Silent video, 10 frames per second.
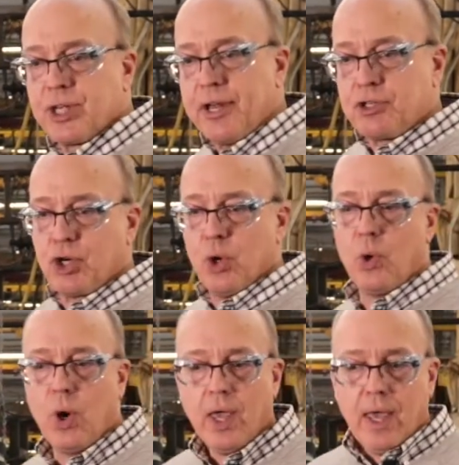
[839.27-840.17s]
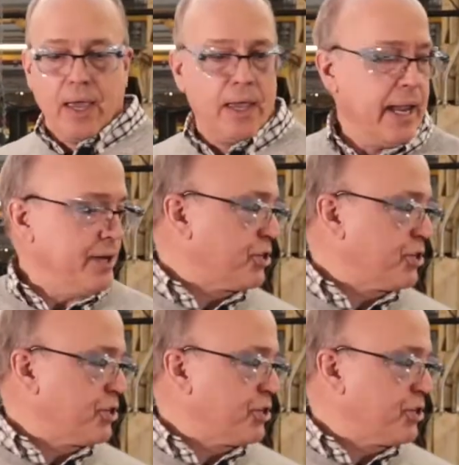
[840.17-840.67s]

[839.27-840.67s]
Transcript: sent to a